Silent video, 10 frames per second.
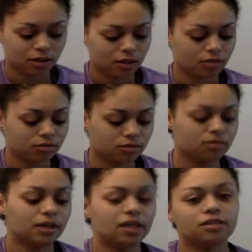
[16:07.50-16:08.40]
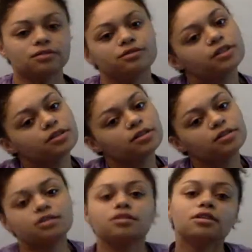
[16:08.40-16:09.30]
alone waiting
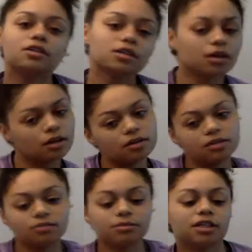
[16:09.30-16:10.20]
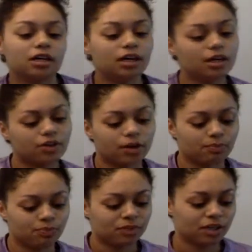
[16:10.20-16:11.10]
for you to call me. Okay,
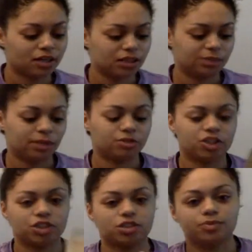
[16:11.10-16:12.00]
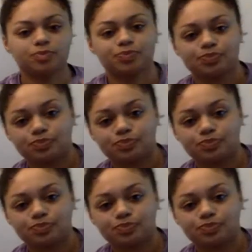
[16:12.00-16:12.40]
then I have these paintbrushes.